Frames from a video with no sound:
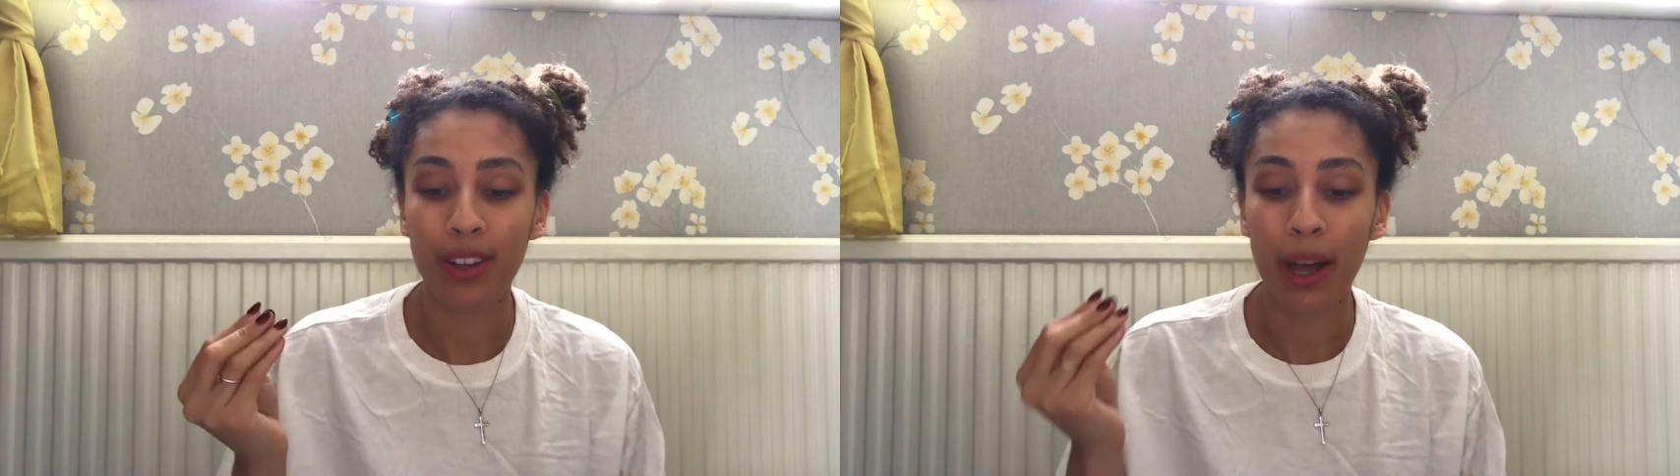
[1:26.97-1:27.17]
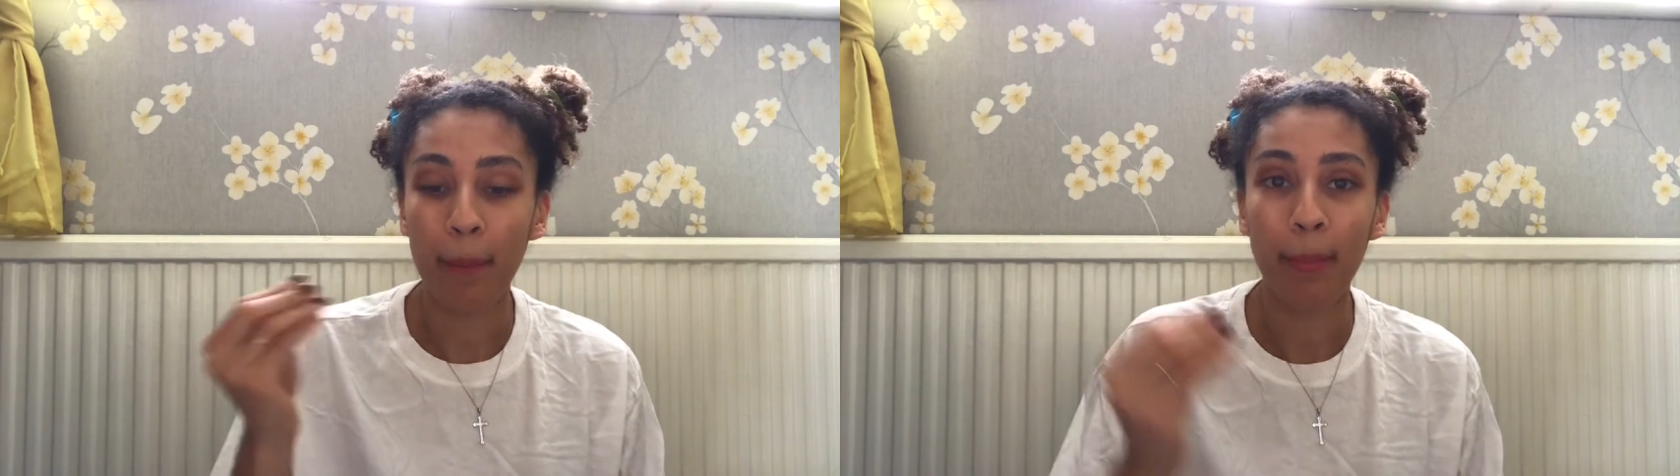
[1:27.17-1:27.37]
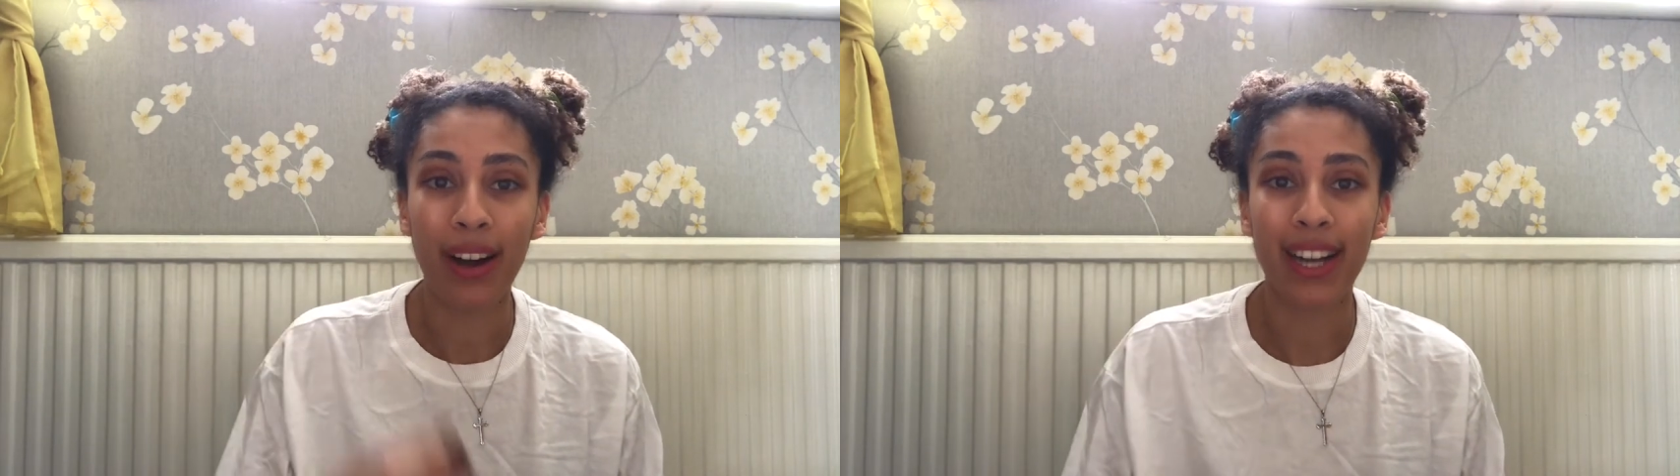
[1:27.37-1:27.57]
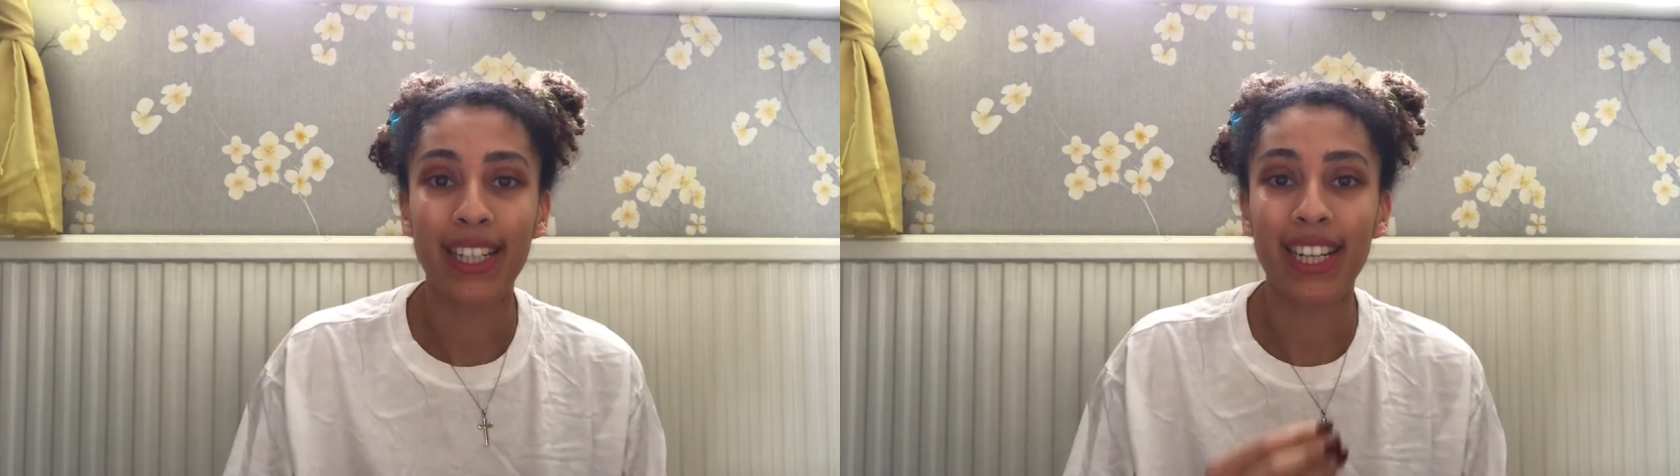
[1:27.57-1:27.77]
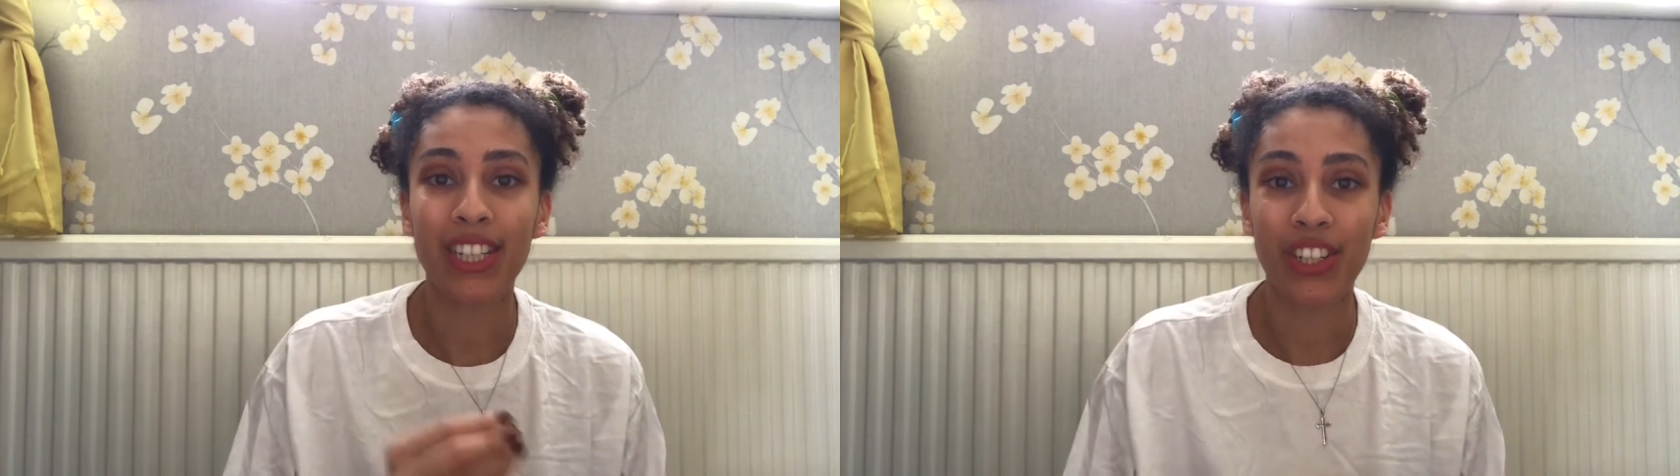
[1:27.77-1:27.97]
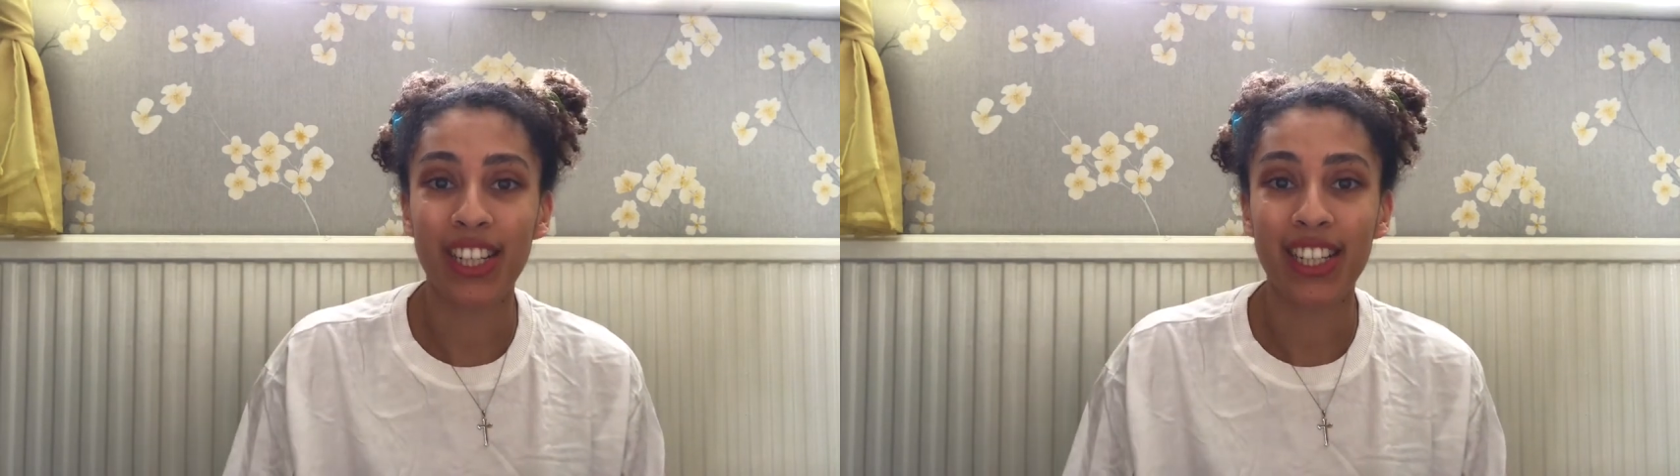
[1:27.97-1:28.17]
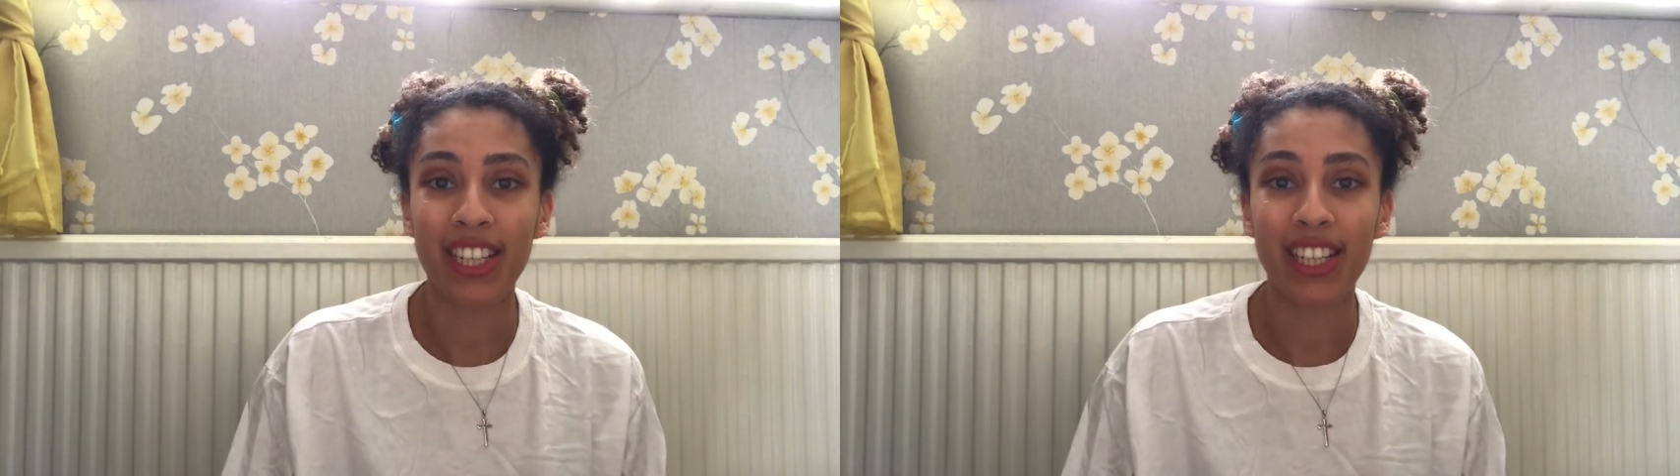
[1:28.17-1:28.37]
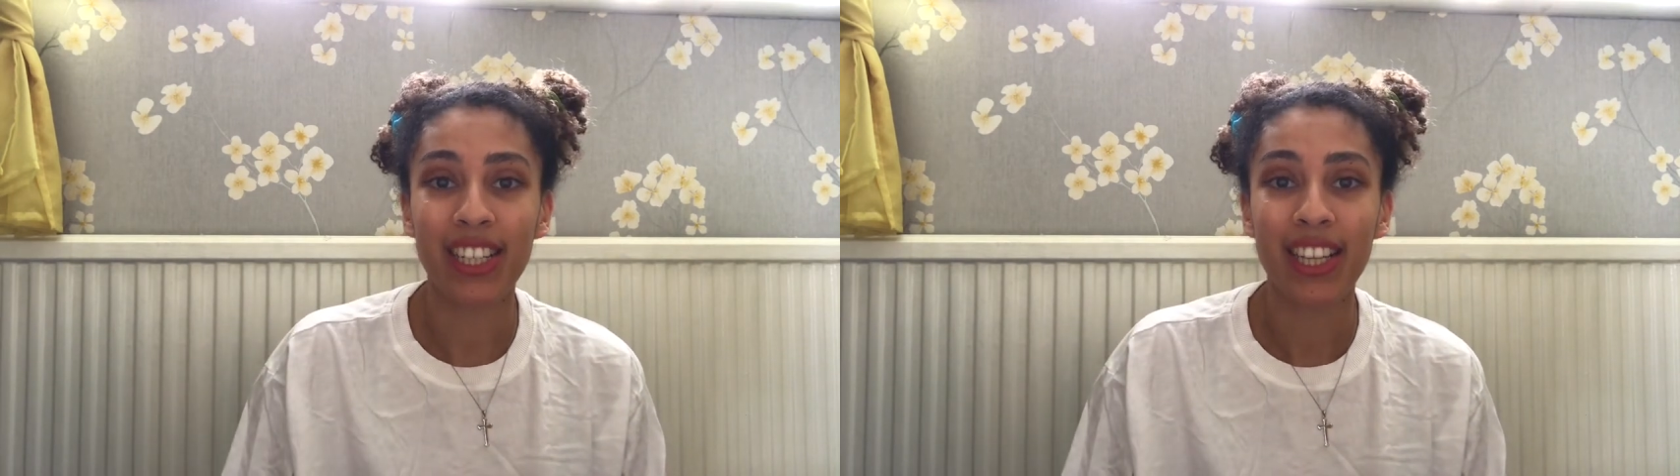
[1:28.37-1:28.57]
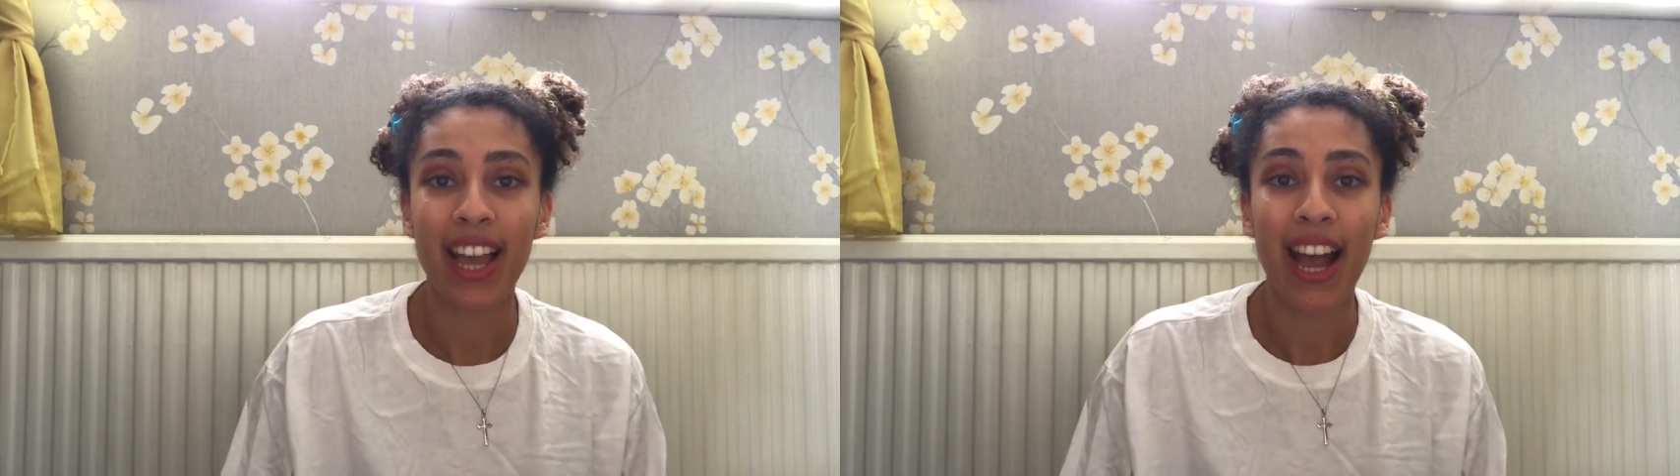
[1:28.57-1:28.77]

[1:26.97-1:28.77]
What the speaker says: abide in Jesus,